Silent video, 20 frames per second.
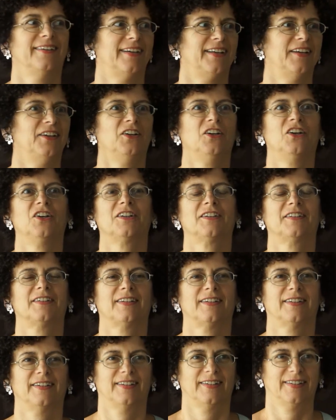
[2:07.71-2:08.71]
look
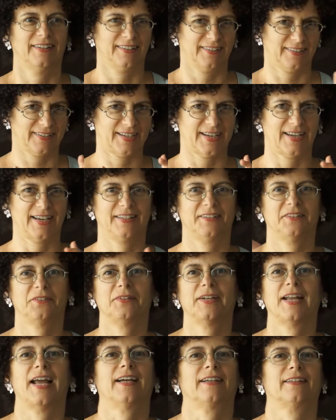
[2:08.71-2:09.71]
and
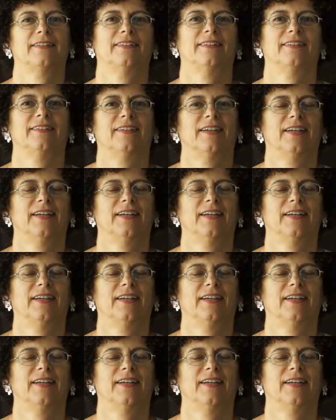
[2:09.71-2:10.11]
react.